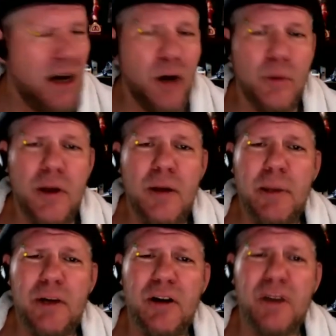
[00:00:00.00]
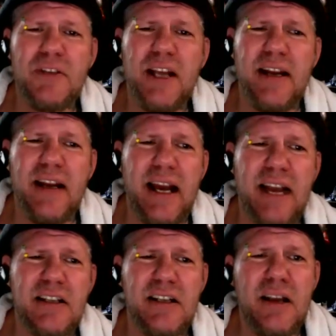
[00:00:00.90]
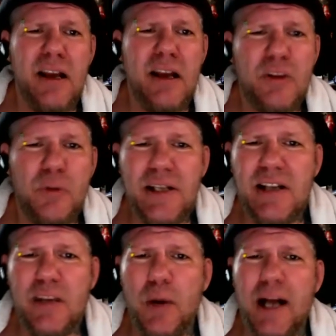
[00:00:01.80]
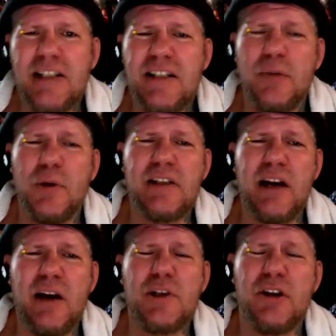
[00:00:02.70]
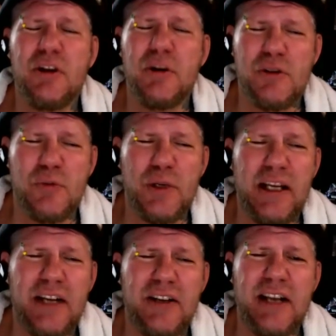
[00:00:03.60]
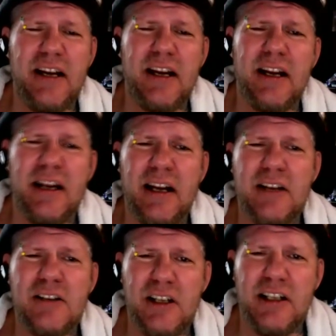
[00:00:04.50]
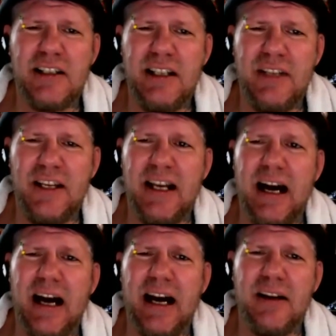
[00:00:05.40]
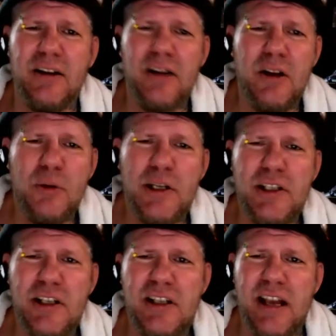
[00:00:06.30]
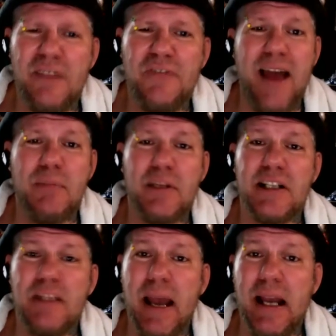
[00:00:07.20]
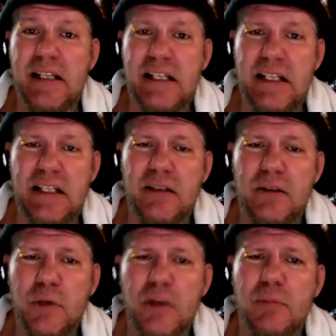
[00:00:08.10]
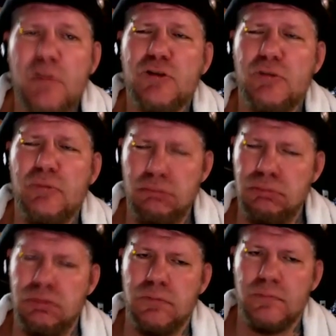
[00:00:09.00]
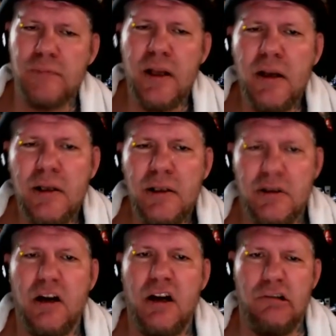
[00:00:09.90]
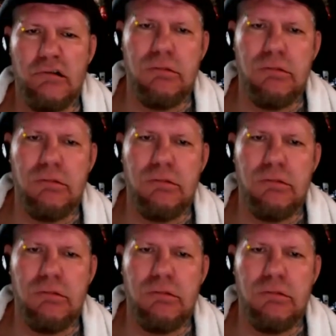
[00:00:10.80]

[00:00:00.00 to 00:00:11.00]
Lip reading: Oh, Better Off Ted. Actually, the reason I watched it was I always heard it was really entertaining, and then I was looking in TV Guide, which is a fabulous magazine. One of the most... Sorry.